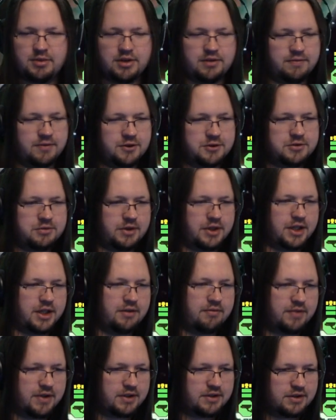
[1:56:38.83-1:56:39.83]
be the first one to
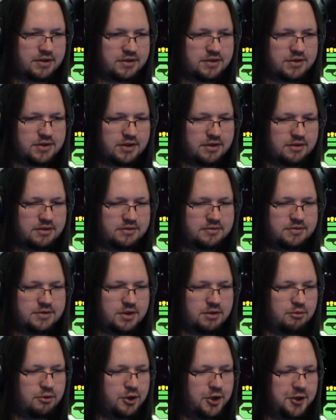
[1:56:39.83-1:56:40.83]
get vented, so
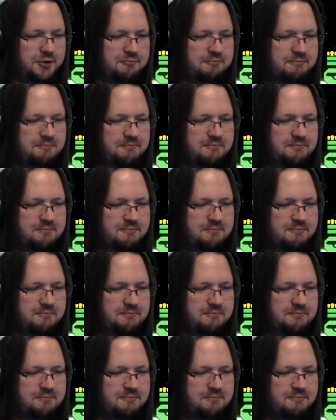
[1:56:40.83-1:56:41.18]
don't worry.